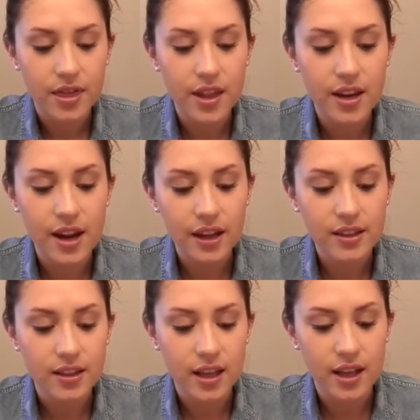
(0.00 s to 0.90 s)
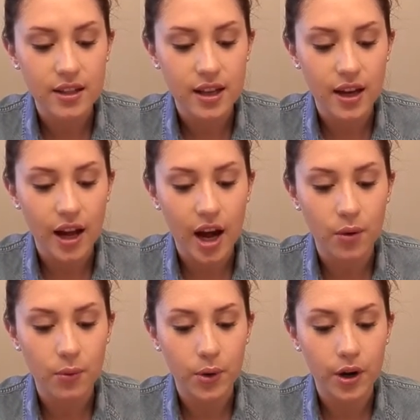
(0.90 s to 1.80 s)
The next things I
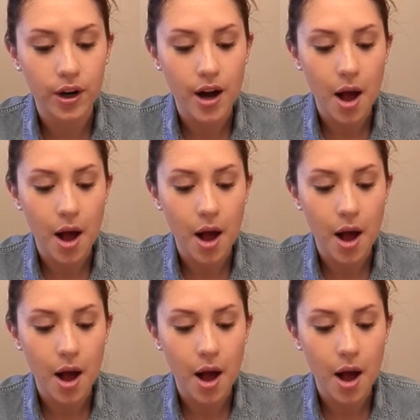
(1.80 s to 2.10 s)
got were